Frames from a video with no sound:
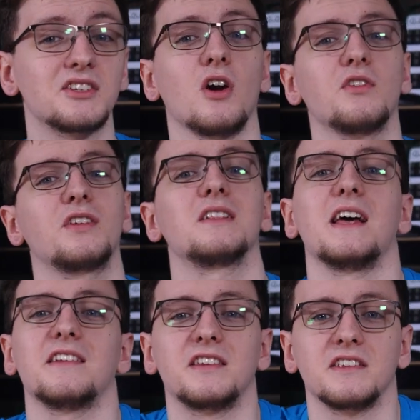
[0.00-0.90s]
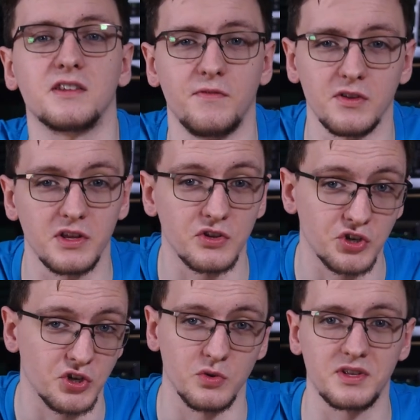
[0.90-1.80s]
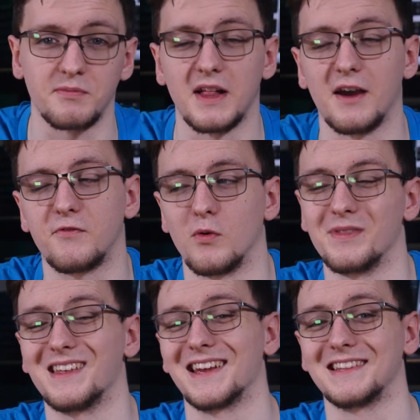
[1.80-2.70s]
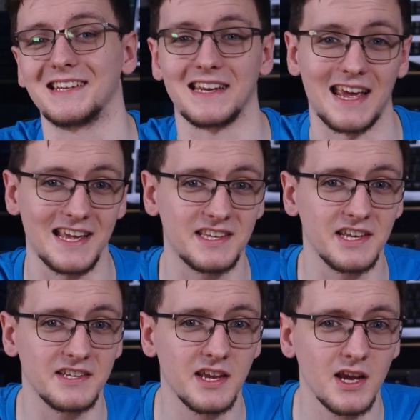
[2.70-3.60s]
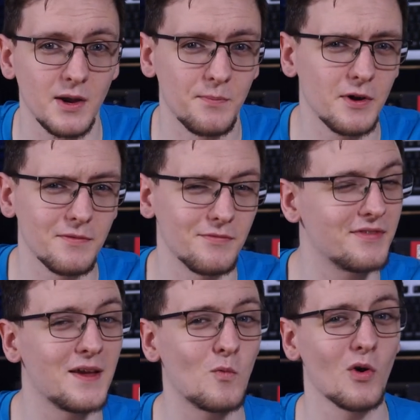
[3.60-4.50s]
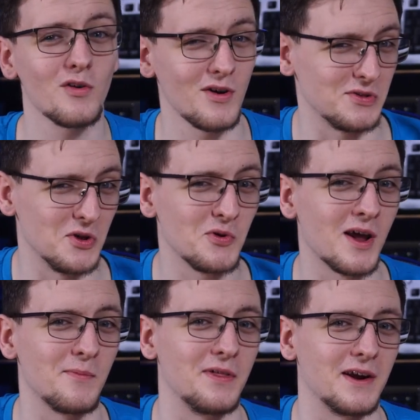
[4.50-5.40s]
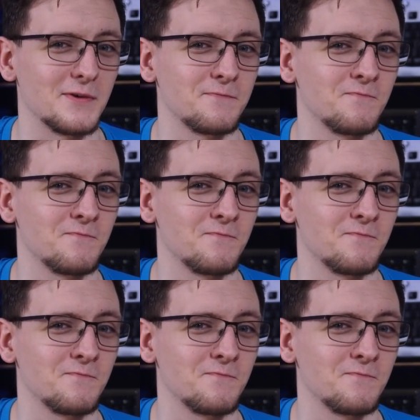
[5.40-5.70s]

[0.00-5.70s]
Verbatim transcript: started letting civilians use the platform in the 1980s, but they weren't alone up there.